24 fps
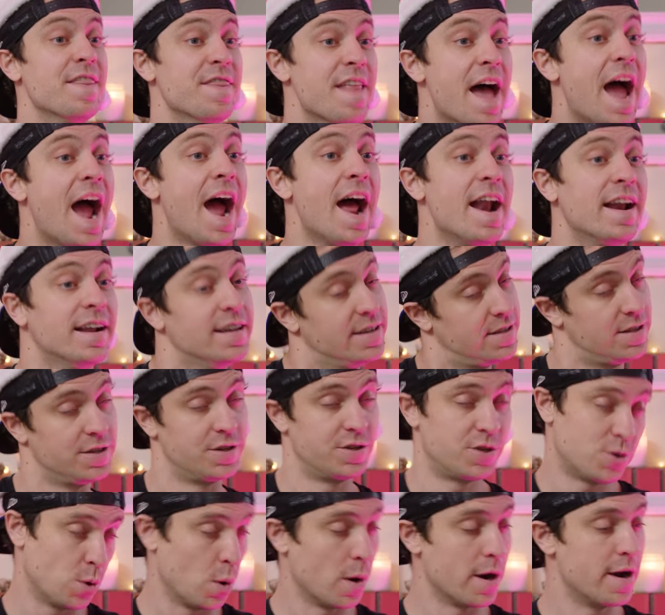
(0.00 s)
That is the
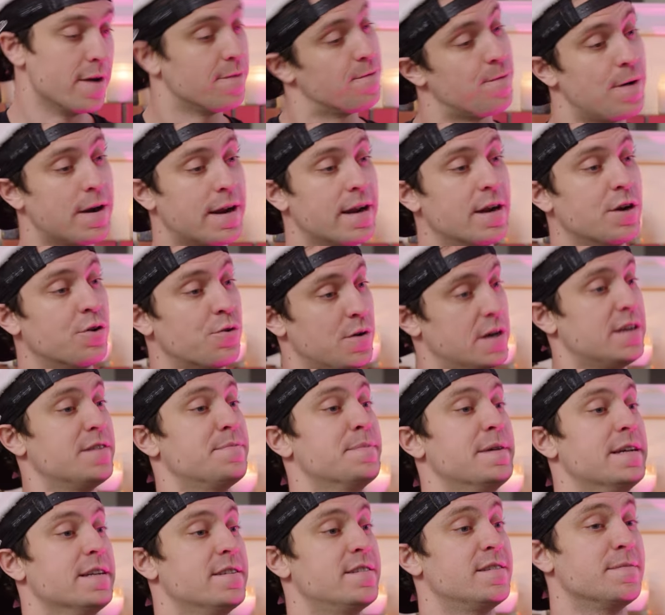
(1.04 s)
story of freaking
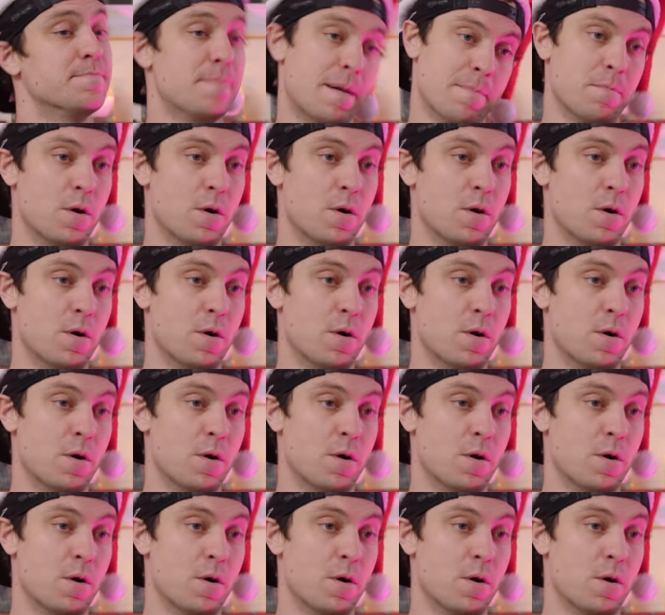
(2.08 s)
Christmas, my